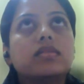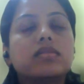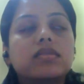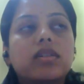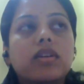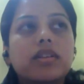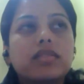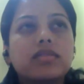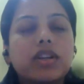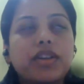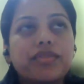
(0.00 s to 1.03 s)
So
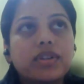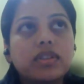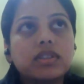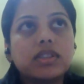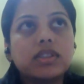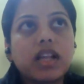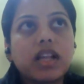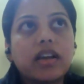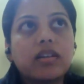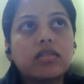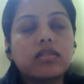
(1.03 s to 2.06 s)
the difference is
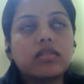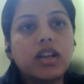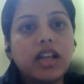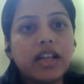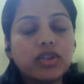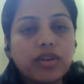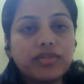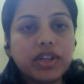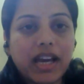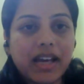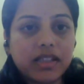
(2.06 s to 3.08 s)
like the length of the
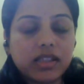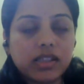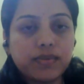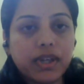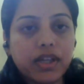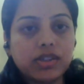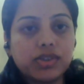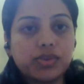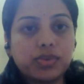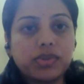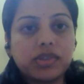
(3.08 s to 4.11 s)
characters we can
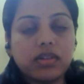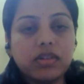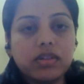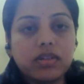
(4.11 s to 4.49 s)
choose, sir.